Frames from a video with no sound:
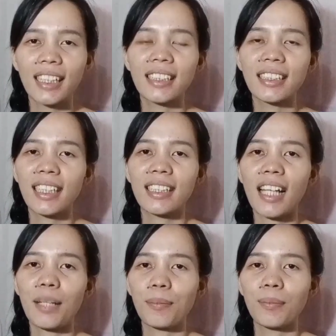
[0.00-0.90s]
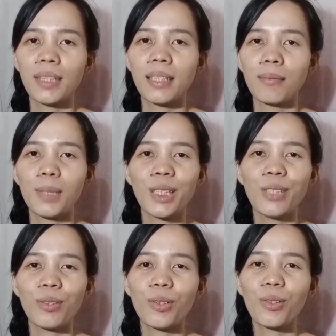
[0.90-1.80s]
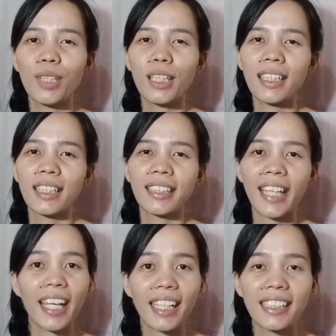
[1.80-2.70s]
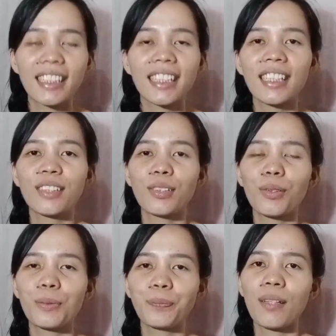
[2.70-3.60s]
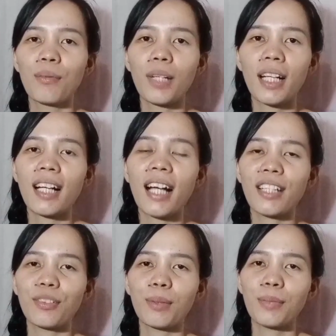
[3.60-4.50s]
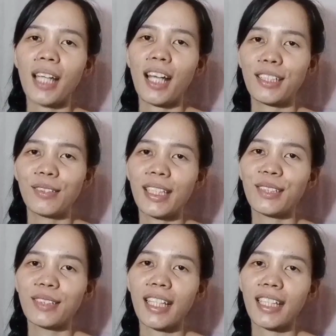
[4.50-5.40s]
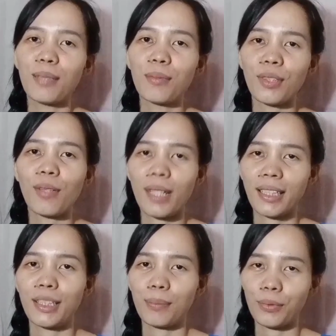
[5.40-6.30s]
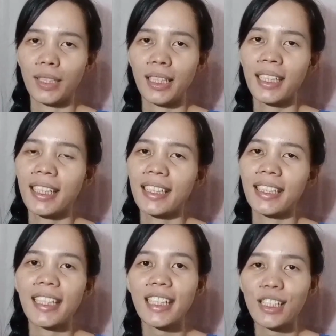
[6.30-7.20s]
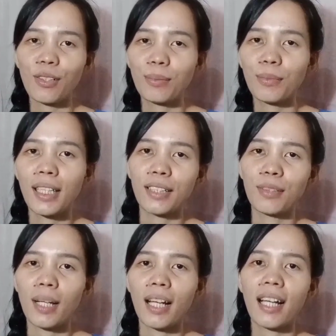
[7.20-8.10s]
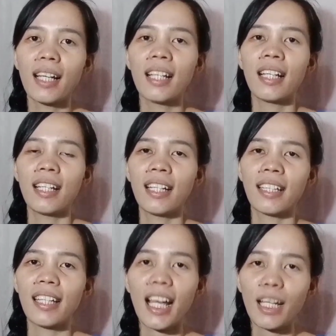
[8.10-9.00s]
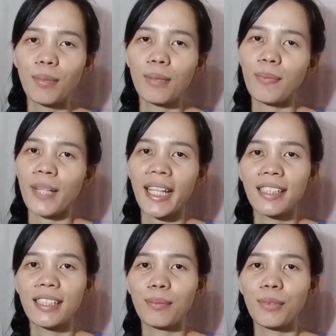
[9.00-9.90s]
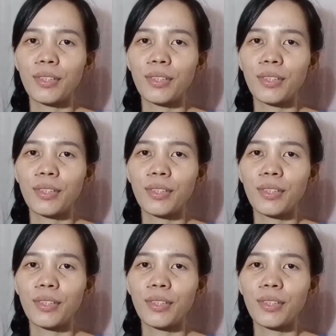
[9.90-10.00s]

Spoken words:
Instagram, video call, text. So, huwag kang huwag mong isolate yung sarili mo, ka-wonderful. I-reach out mo lang yung mga reliable friends